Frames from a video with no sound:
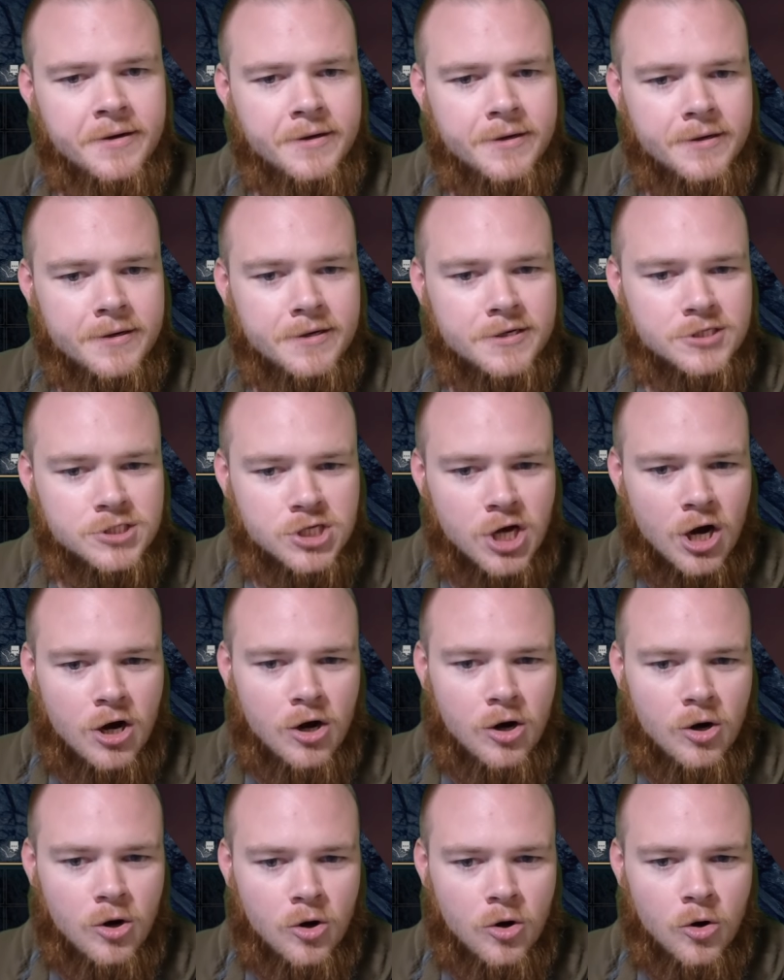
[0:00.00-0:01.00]

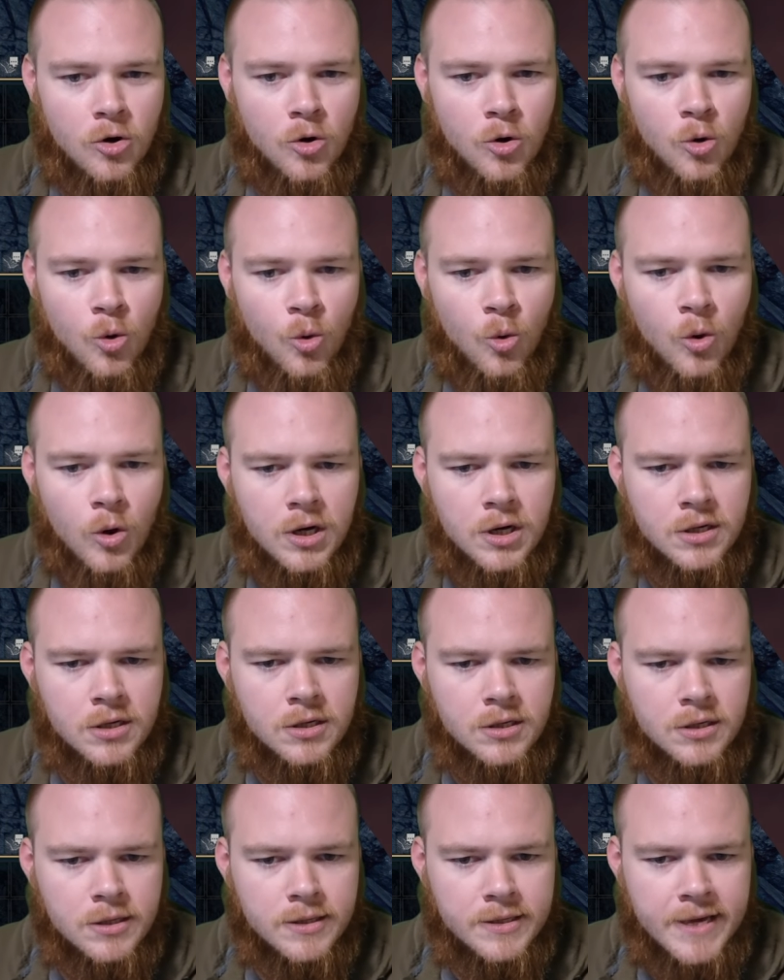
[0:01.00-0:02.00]
So,
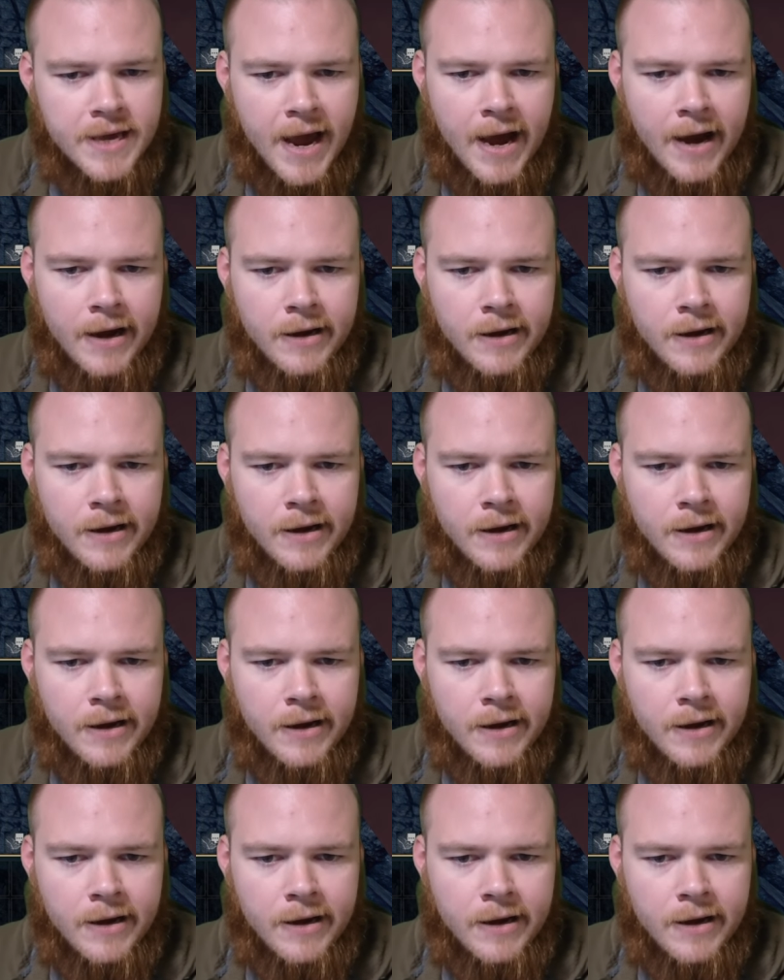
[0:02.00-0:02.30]
yeah,